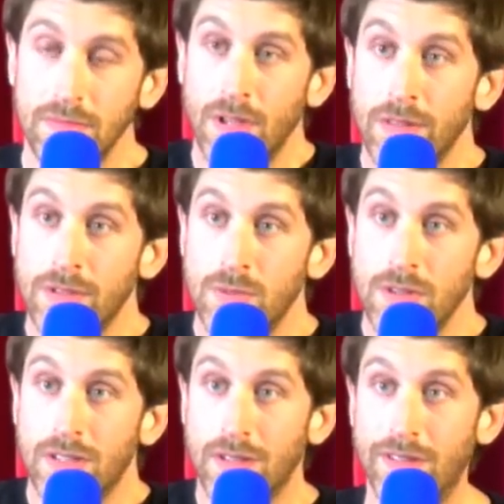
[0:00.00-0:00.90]
Nothing's
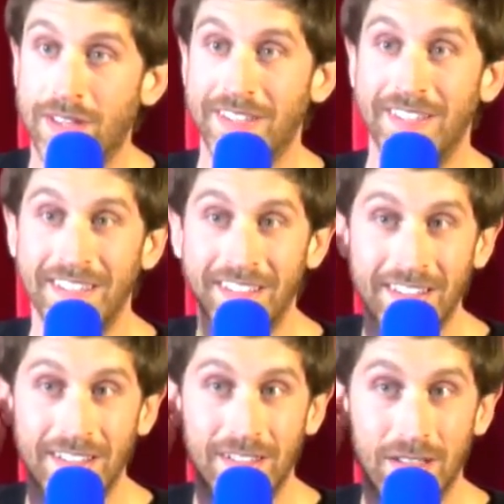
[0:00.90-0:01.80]
working.
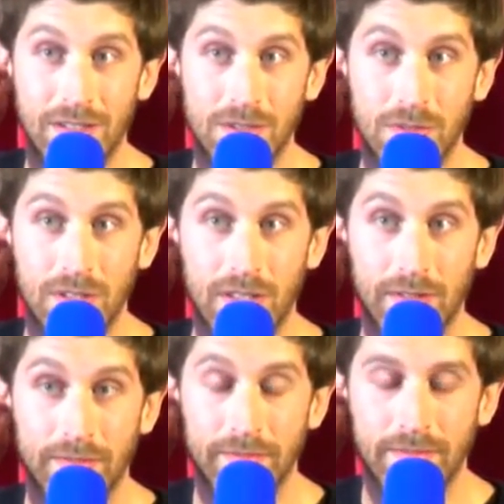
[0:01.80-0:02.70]
Nothing's
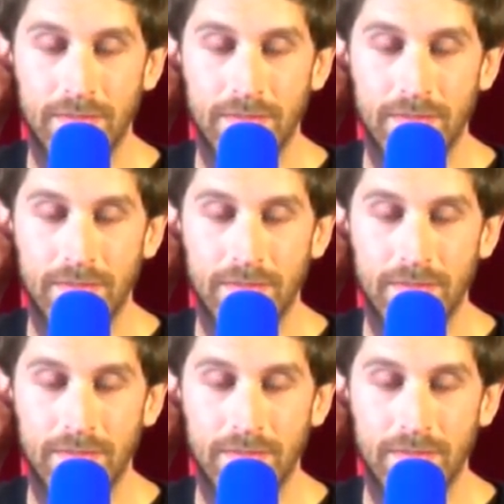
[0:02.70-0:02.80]
working.